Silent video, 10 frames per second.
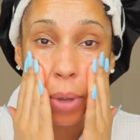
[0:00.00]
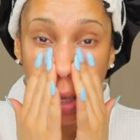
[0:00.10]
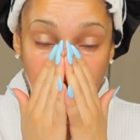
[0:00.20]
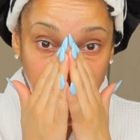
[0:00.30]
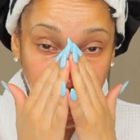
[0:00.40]

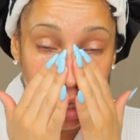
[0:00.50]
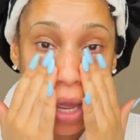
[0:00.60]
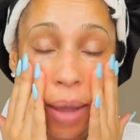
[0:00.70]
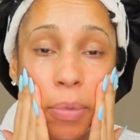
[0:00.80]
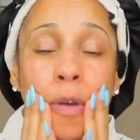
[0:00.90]
but honey,
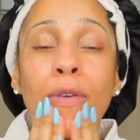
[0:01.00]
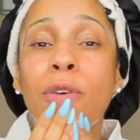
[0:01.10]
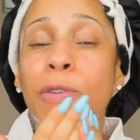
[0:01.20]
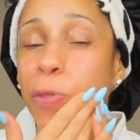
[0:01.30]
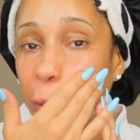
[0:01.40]
I be
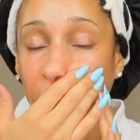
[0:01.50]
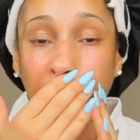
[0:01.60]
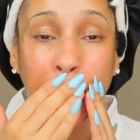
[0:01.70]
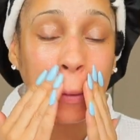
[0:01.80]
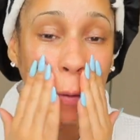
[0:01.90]
going through
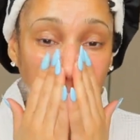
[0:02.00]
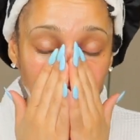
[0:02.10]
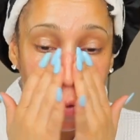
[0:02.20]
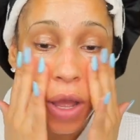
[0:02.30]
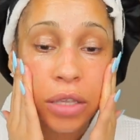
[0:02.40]
it
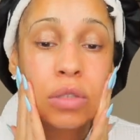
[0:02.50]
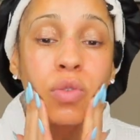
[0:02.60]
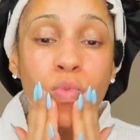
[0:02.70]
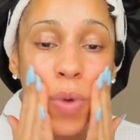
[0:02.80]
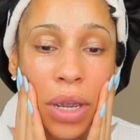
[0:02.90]
too, I
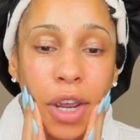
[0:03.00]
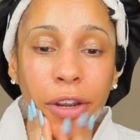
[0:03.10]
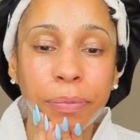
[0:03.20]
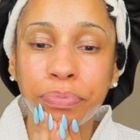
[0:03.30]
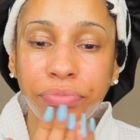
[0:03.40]
swear.